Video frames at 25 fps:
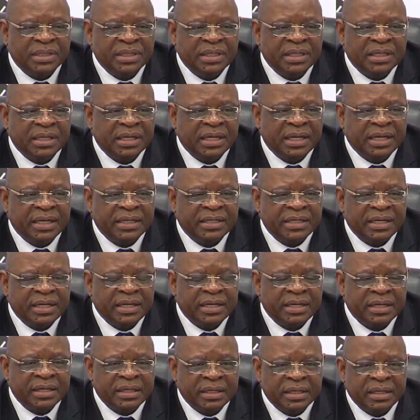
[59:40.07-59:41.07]
the
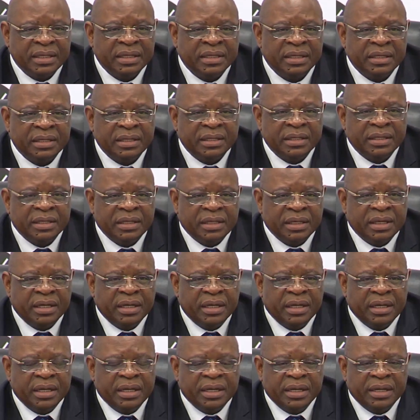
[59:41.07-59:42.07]
letter
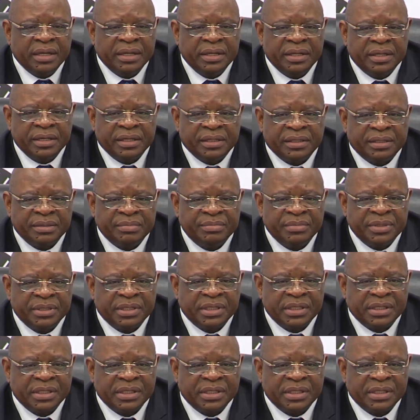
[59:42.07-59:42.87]
that Mr.